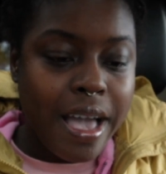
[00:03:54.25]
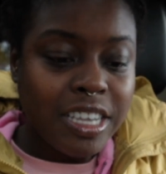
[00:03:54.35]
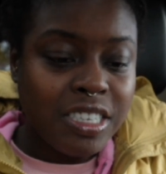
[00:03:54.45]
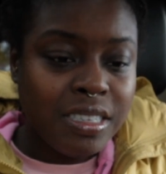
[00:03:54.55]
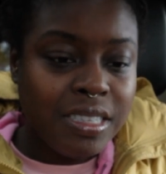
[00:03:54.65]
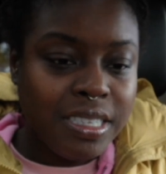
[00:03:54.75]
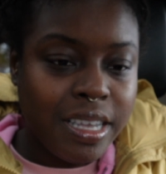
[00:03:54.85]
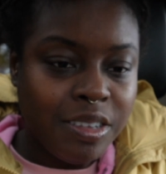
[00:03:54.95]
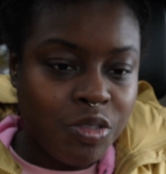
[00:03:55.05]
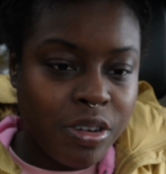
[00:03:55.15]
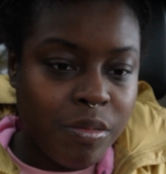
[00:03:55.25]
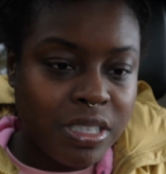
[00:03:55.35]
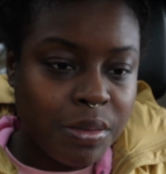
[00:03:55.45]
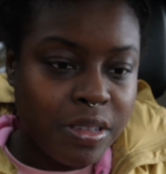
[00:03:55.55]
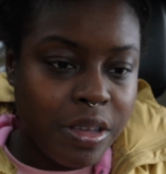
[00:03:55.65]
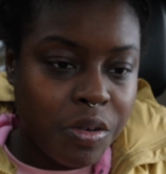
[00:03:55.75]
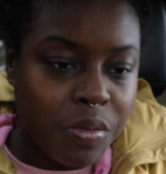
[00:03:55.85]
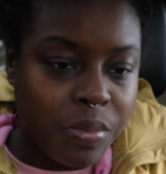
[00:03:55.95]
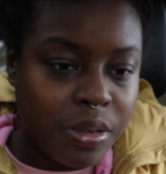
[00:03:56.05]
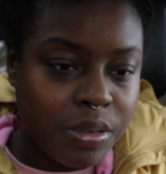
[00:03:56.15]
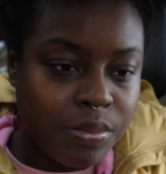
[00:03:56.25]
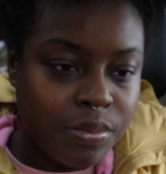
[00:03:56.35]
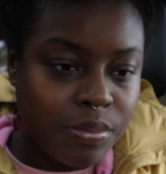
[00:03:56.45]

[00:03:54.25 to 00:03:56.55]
I should have did this yesterday. What time are they open?